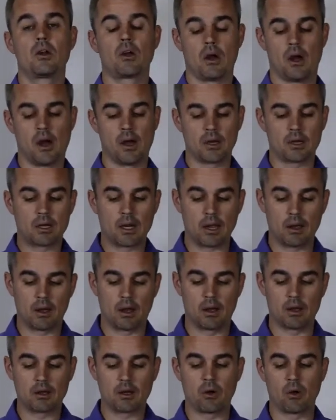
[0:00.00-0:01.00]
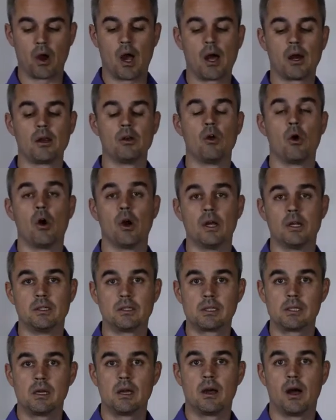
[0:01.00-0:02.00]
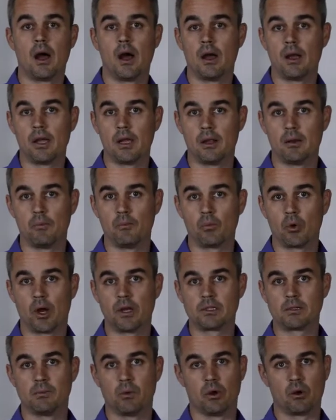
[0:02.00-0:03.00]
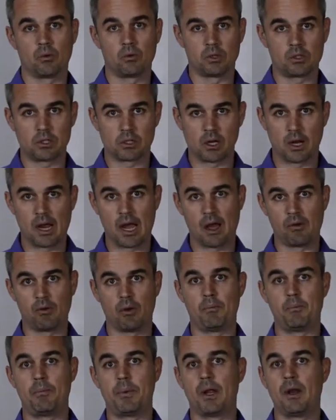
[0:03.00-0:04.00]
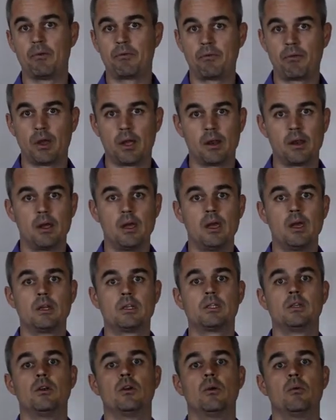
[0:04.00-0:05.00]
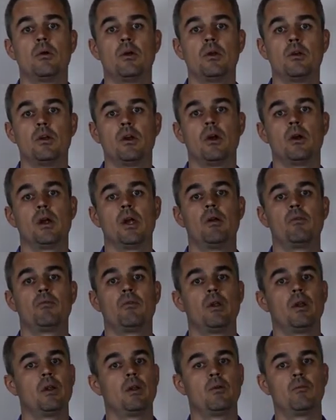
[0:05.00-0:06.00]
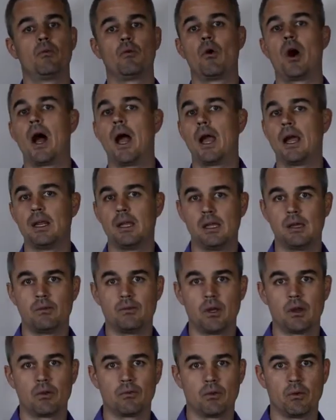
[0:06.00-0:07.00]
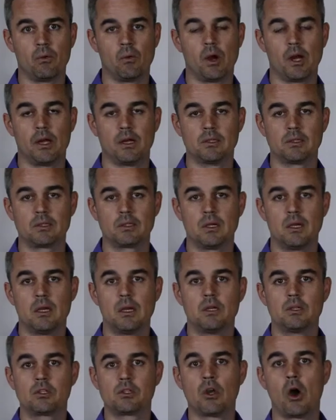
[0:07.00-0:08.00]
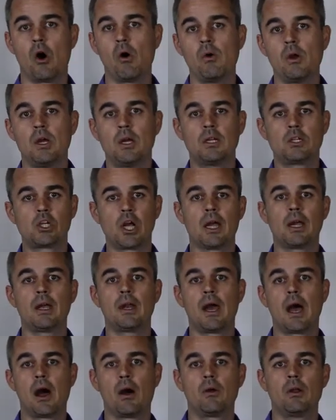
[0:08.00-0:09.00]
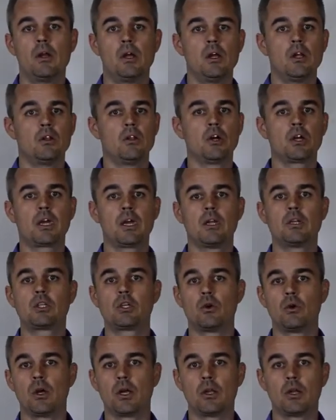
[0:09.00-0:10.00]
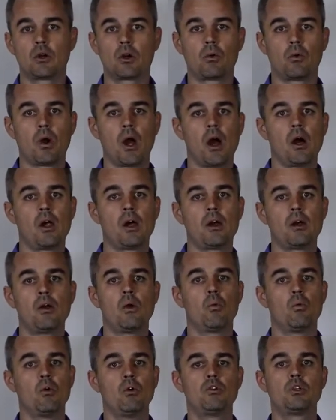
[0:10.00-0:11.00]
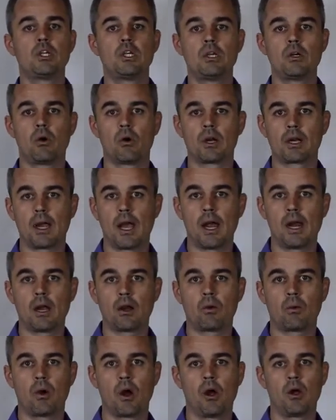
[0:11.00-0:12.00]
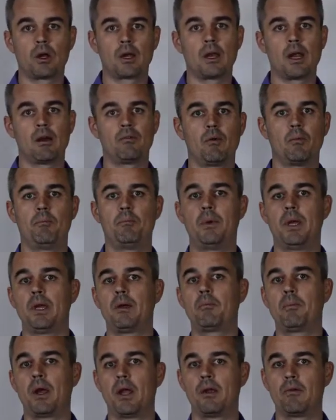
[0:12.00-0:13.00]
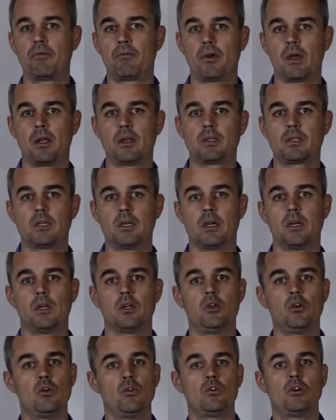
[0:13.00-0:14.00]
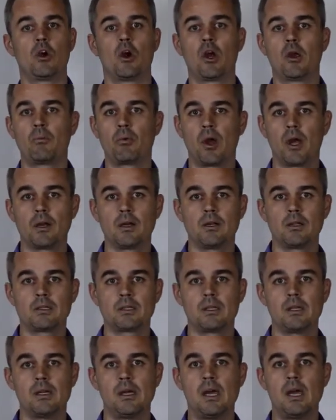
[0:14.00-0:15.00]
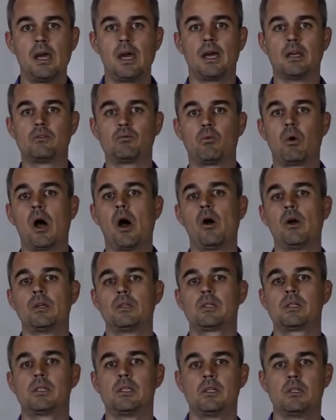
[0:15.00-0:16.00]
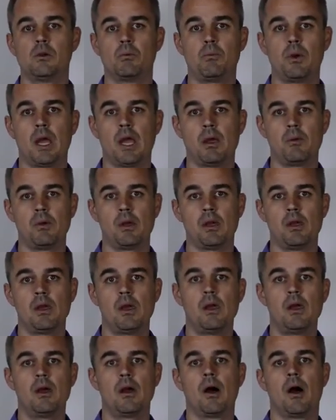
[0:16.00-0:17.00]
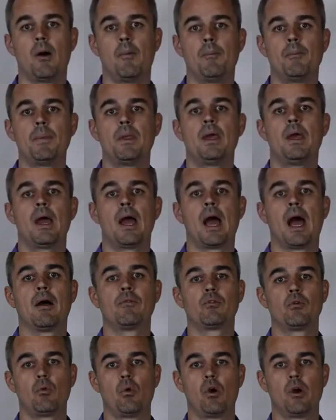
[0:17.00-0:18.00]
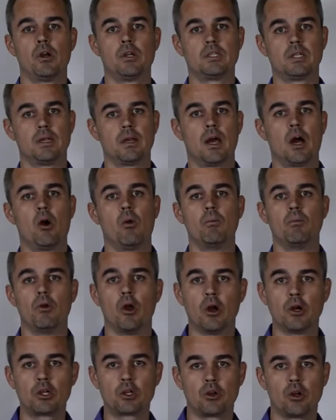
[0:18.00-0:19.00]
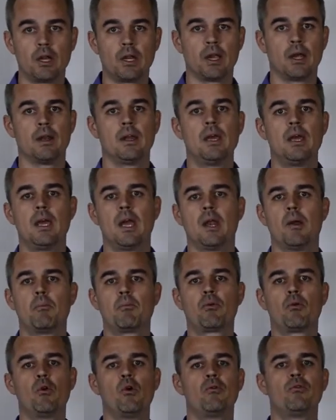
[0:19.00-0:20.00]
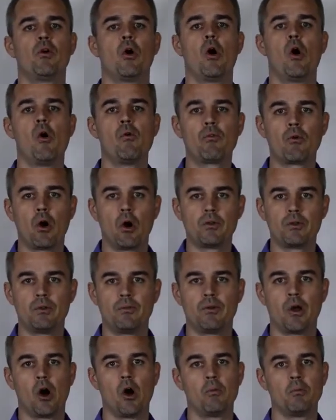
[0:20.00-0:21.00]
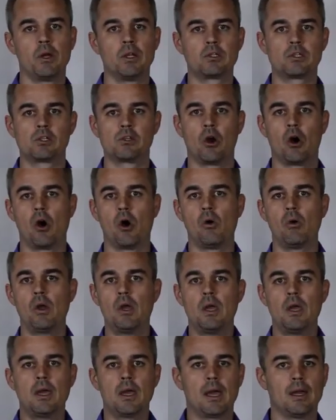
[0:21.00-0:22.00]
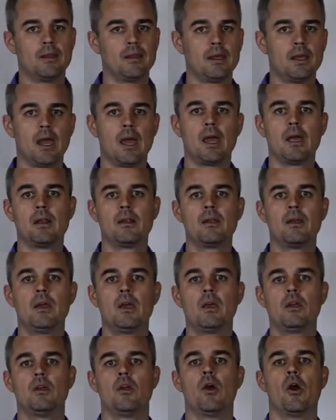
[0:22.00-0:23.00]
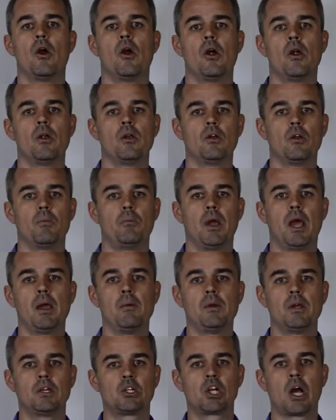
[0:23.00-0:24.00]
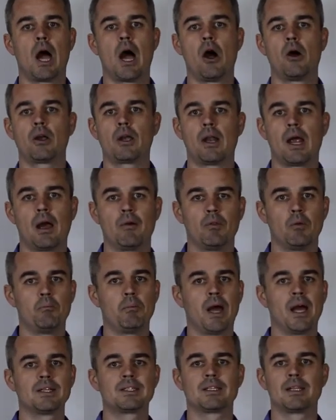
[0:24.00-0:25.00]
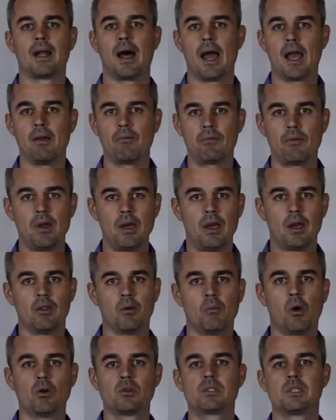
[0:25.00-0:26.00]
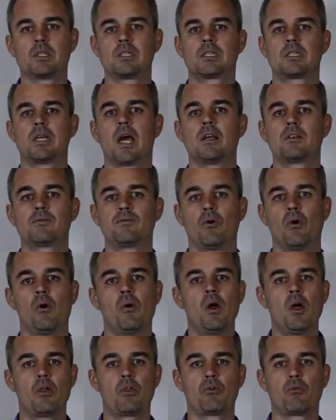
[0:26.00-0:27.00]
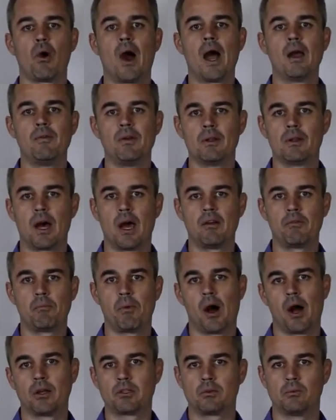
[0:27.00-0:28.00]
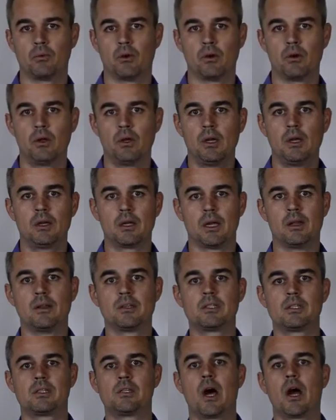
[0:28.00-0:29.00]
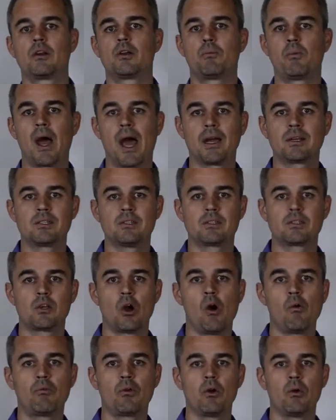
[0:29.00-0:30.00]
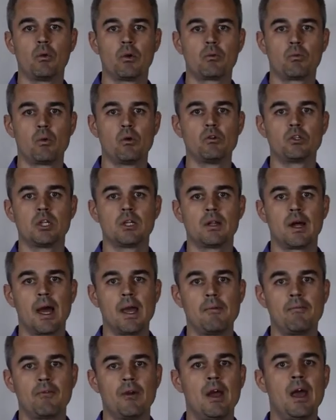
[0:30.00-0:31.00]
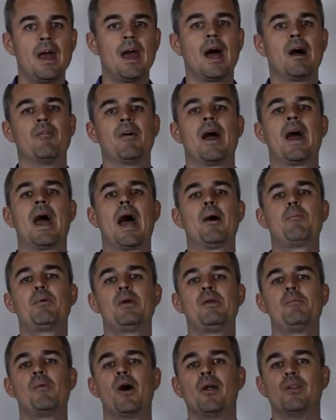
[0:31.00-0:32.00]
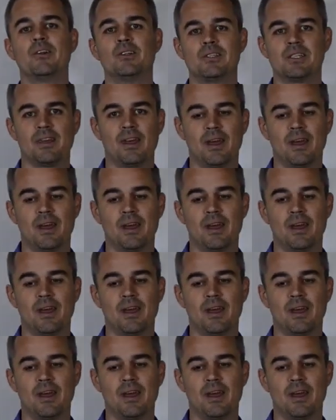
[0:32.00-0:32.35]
uh, uh carotenoids uh, in breast milk, which is going to have a benefit to your, your infant in a variety of different ways. So check it out look into it. Chlorella, Wuji, organic Chlorella can a big benefit to you during pregnancy as well as to your baby um, afterwards and help nurturing and, and improve the overall development so in the end your, your baby and child can have the best life and the most successful, thriving life possible. Again, this is Dr. Paxton Schofield with Wuji Life. Have a happy Mother's